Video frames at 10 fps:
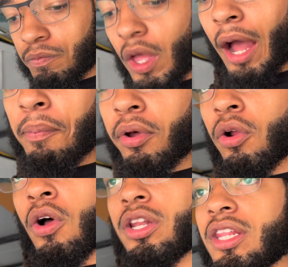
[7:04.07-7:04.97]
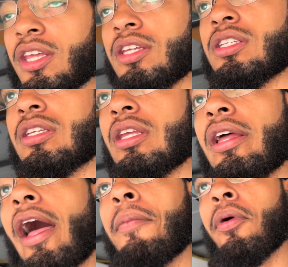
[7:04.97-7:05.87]
I put on this
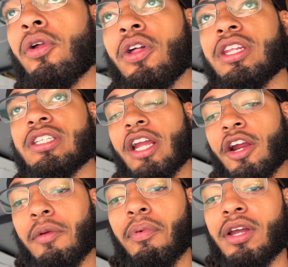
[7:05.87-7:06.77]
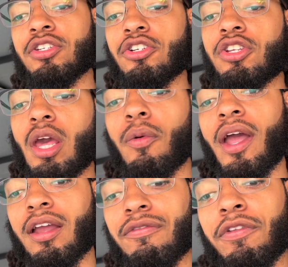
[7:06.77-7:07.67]
air compressor so that way
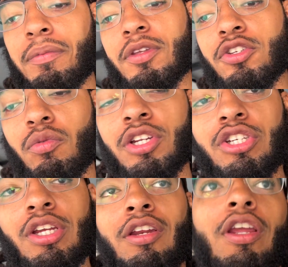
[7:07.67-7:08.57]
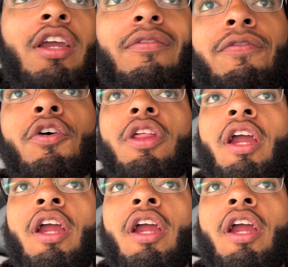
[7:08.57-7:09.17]
I could flip the switch and it could fill the